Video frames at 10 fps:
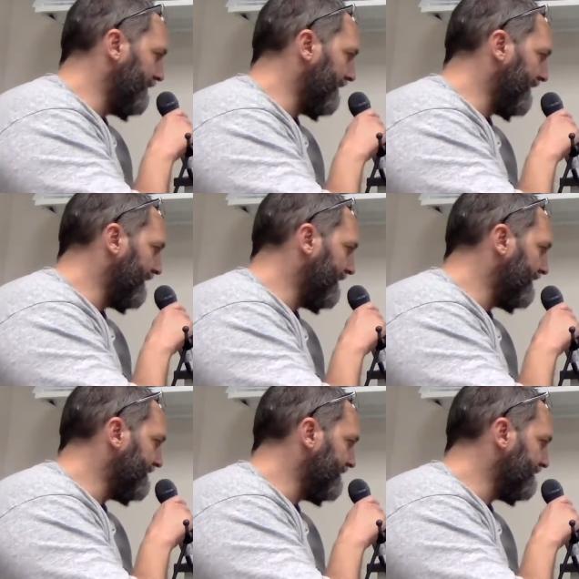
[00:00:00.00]
about getting
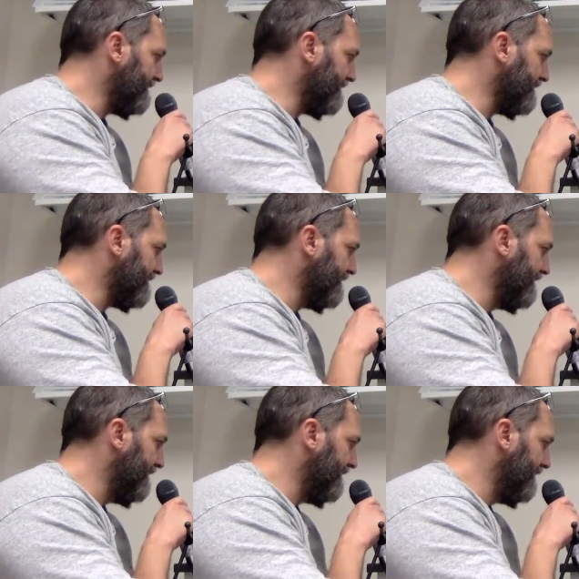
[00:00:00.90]
nonsense results.
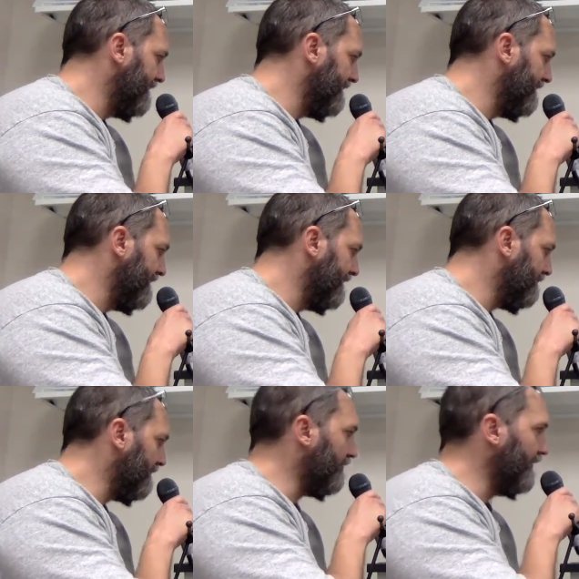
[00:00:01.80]

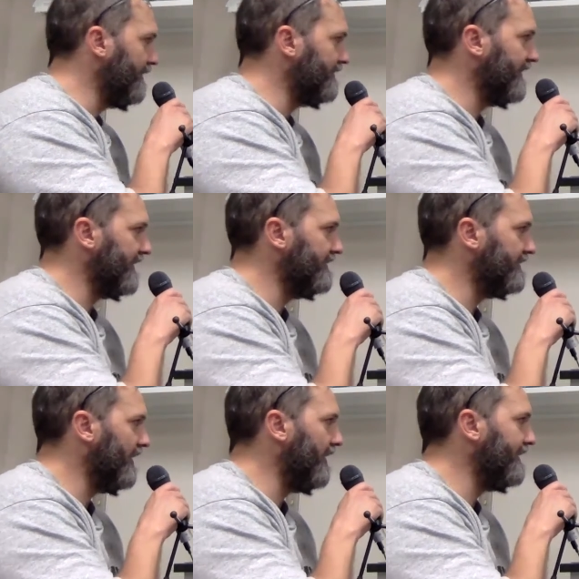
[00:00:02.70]
1.0
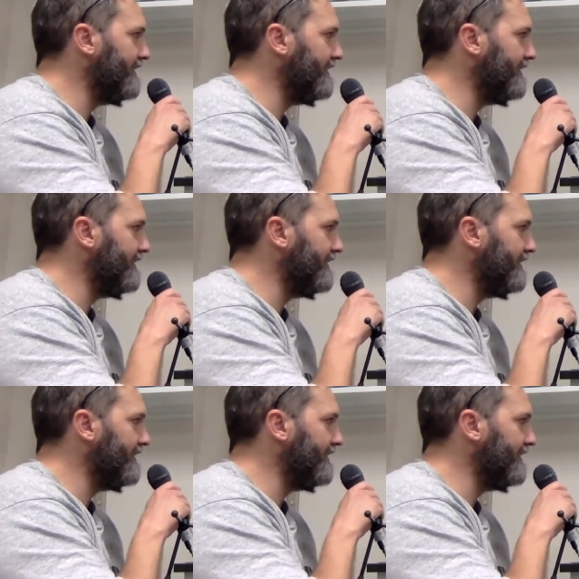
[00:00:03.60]
seconds. All right.